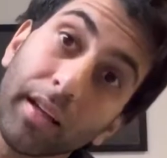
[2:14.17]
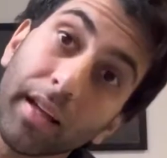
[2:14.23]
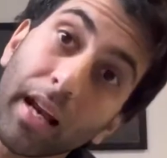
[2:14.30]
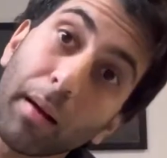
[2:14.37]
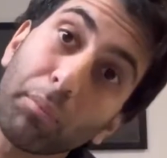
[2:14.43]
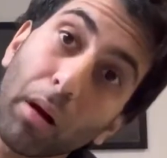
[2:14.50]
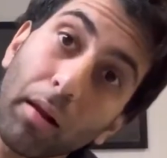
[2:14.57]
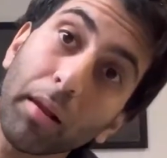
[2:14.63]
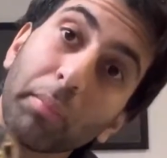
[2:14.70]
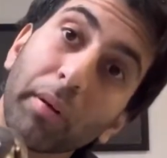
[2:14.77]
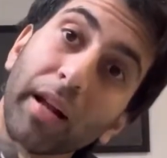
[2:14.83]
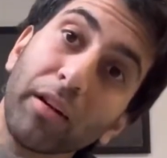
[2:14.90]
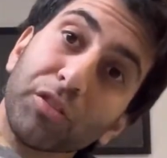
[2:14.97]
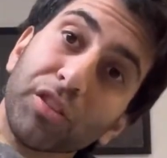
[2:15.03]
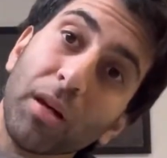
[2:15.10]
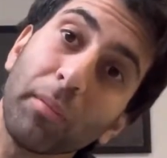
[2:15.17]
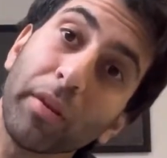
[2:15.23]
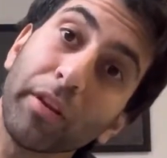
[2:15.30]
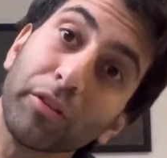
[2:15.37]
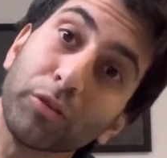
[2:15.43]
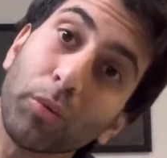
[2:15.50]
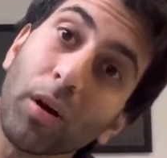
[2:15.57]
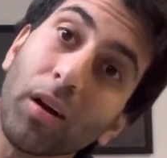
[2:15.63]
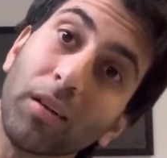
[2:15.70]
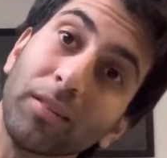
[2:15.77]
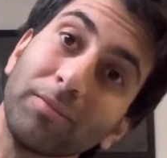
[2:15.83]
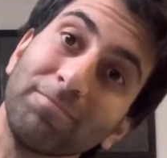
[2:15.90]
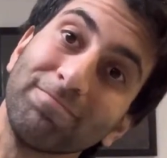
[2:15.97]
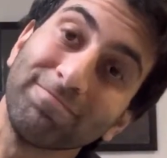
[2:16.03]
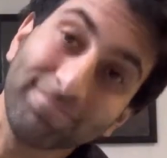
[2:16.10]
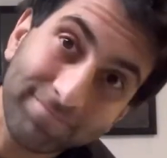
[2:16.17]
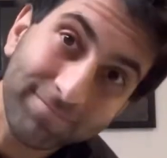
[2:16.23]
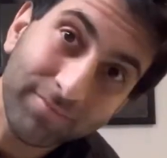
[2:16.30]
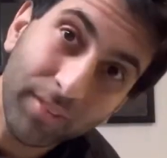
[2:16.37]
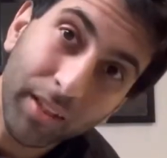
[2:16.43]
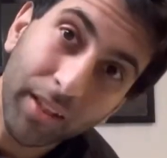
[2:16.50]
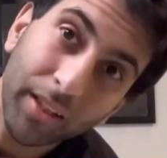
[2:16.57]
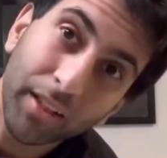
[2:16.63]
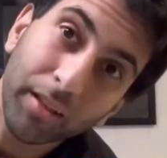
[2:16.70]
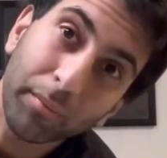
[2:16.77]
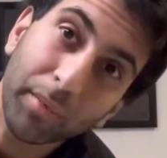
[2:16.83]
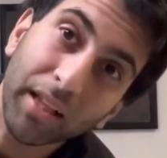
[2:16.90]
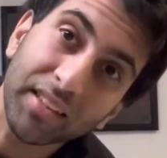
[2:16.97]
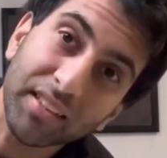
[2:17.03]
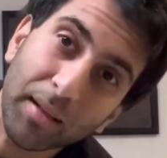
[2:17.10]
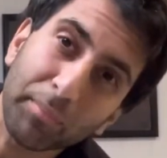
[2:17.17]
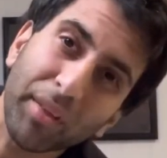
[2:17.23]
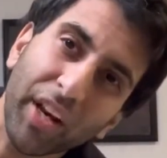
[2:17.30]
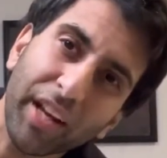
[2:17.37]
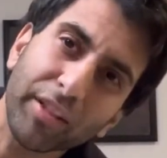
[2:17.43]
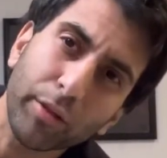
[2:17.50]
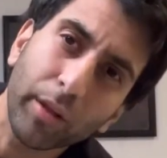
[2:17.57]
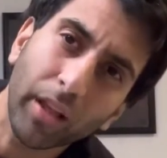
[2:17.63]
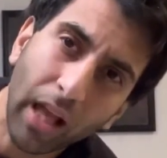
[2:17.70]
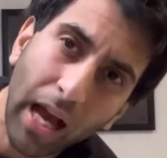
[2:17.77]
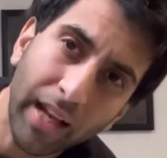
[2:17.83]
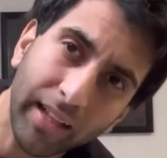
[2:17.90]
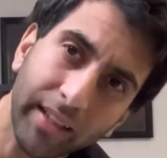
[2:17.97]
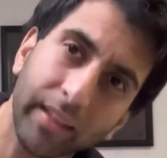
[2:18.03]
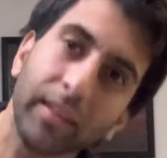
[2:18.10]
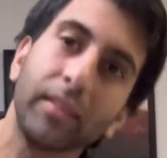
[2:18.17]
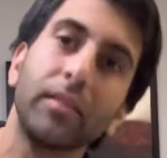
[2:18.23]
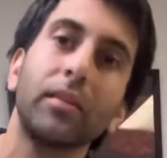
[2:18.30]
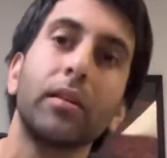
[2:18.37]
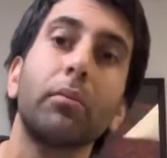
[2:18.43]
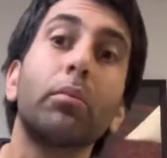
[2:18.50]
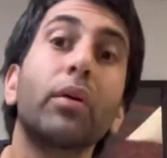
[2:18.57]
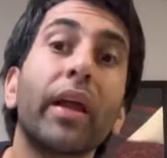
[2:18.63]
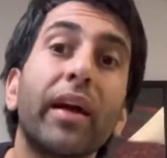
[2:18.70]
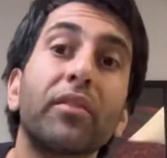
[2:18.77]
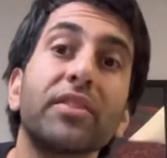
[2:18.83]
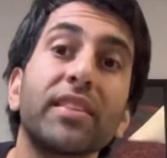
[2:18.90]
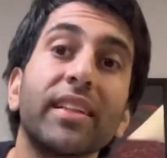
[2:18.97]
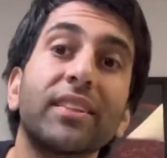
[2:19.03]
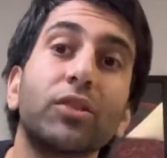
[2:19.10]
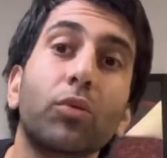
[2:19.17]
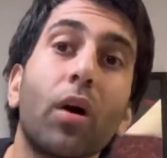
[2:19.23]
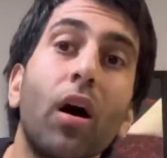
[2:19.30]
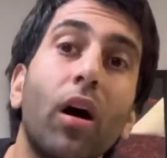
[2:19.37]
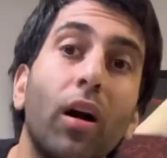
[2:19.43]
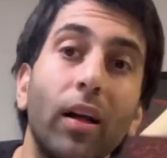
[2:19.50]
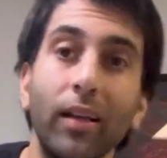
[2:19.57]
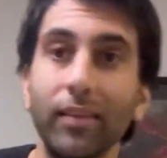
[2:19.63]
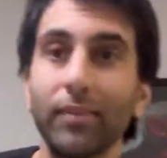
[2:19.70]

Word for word: I probably pronounced some of those wrong. That's something I do a lot here, pronounce things wrong.